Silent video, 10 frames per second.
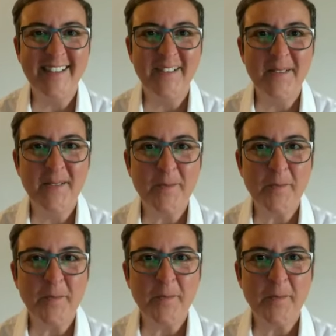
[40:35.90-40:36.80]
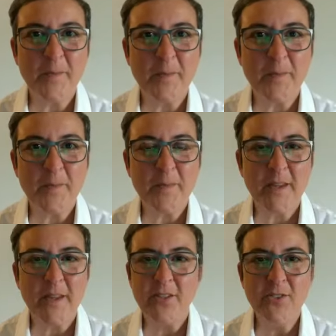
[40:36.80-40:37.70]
(silence)